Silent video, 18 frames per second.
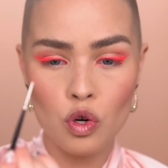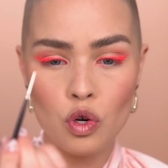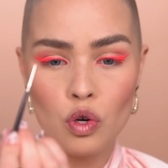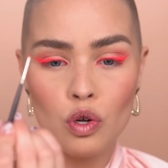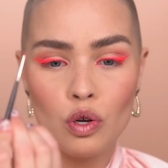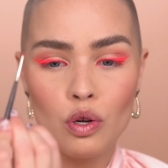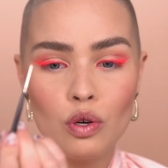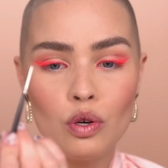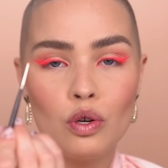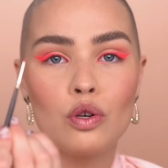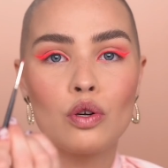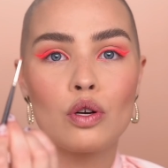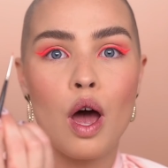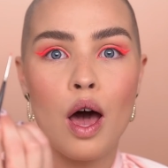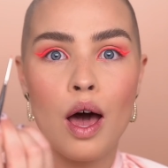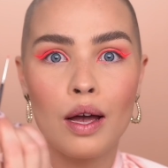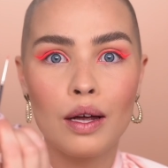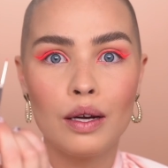teeny
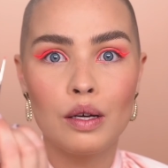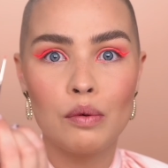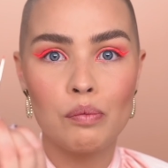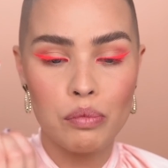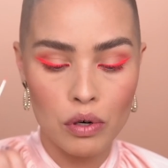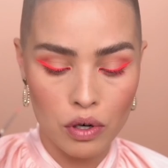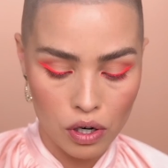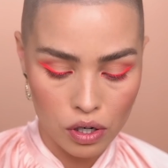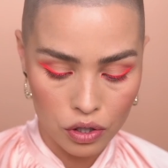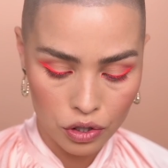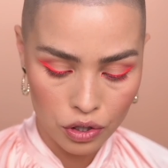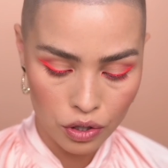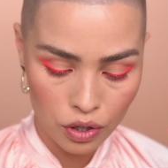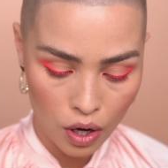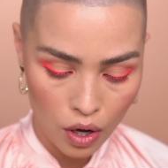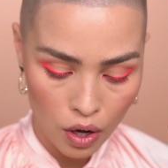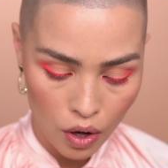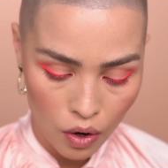tiny
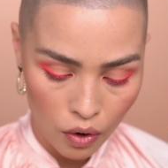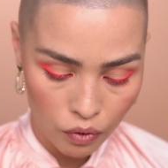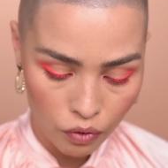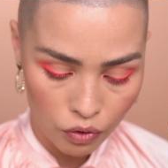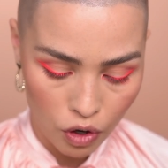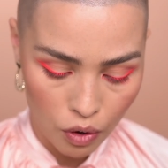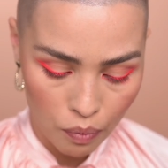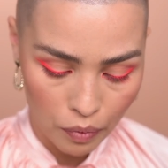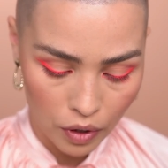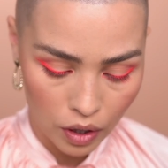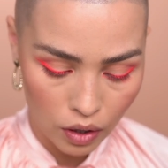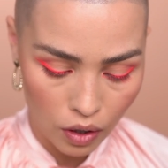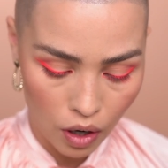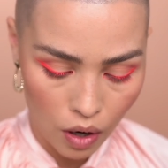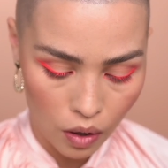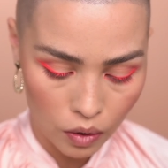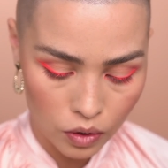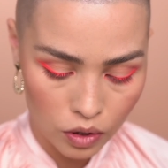brush from an
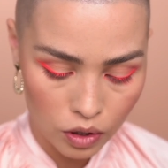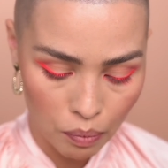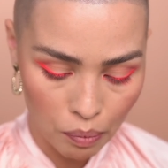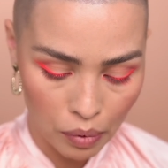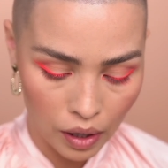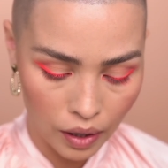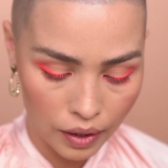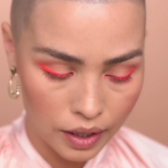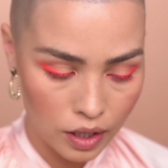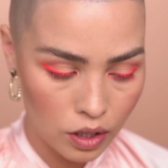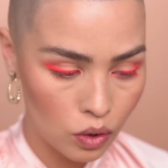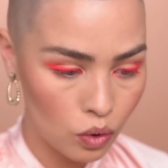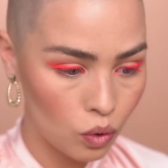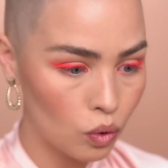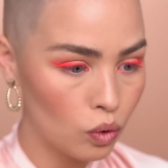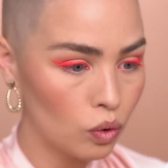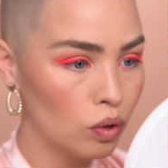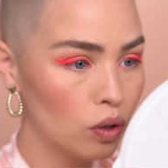art supply
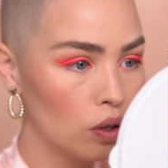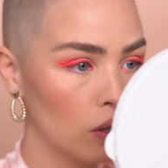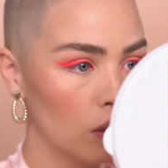store.